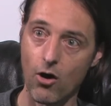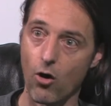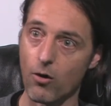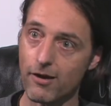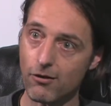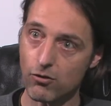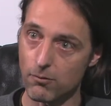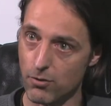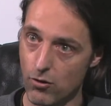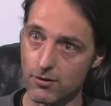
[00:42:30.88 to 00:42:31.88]
All these
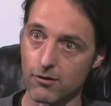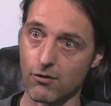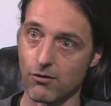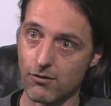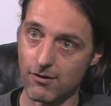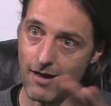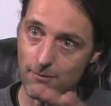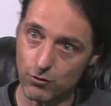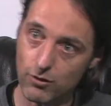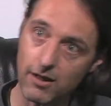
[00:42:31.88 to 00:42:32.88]
components
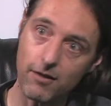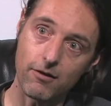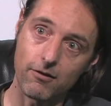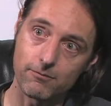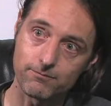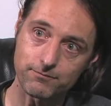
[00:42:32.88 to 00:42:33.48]
come together,